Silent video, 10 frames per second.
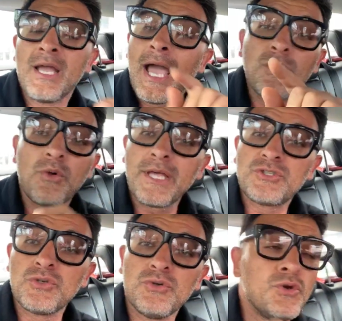And all they
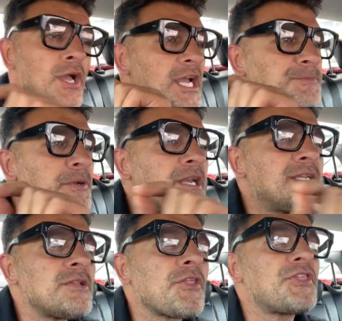do is put a
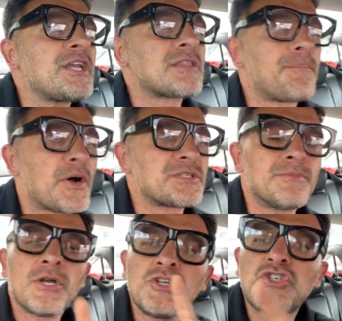little thing at the bottom,
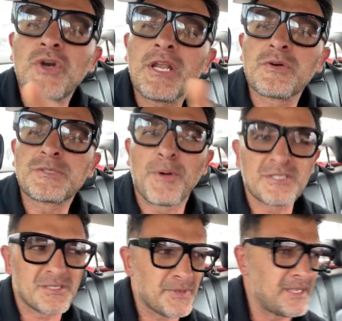drink
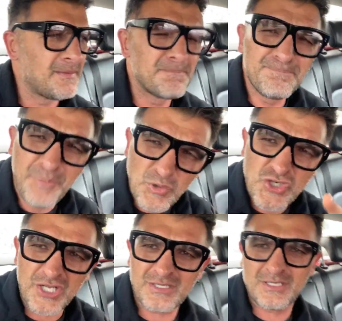responsibly.
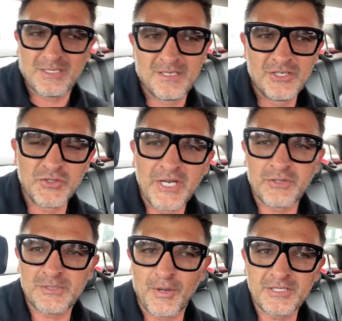Bullshit, drink
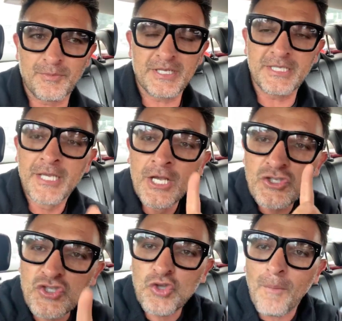responsibility.
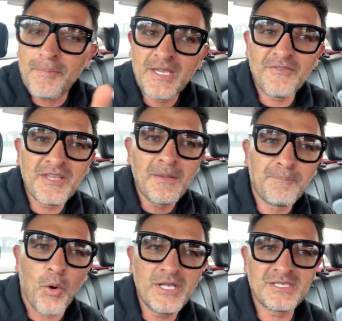Stop giving the
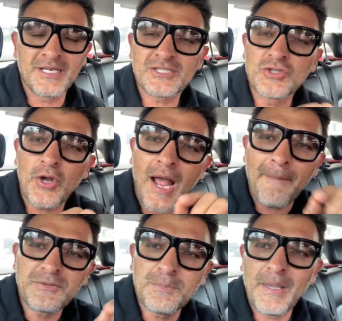poison. It's not
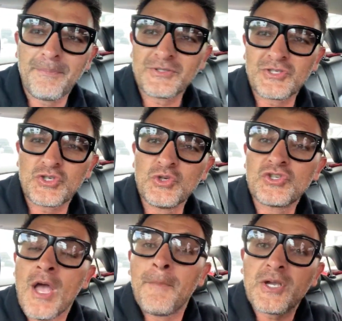up to people to choose,
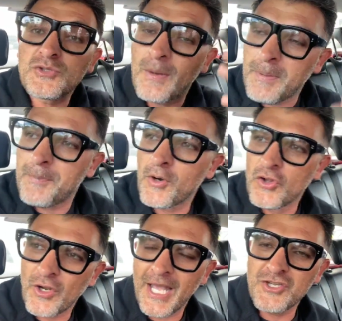because when people are
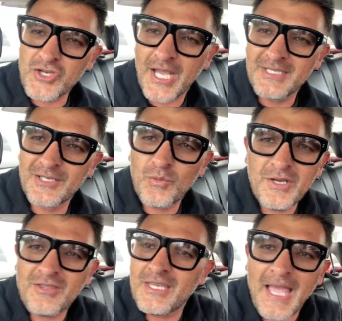not educated, what do
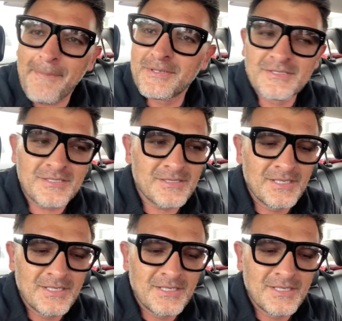you think happens?